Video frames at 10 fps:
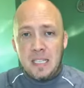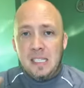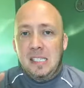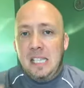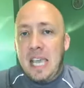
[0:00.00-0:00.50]

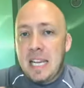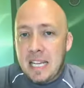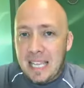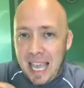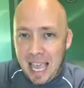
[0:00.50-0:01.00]
Satan
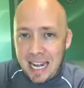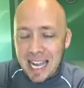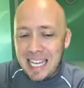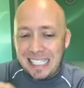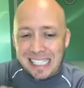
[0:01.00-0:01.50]

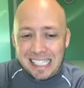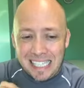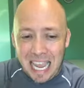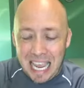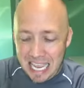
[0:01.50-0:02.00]
cannot
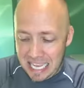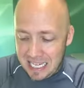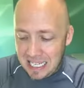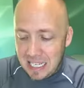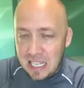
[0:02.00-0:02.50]

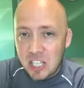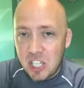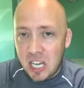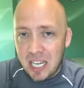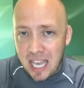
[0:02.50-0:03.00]
stand,
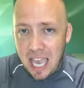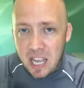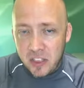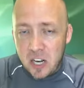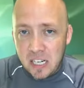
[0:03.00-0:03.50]
John
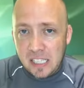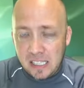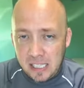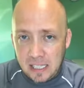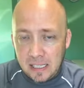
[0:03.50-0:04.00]
8
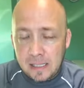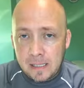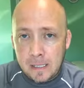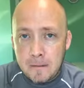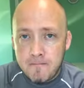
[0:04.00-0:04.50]
36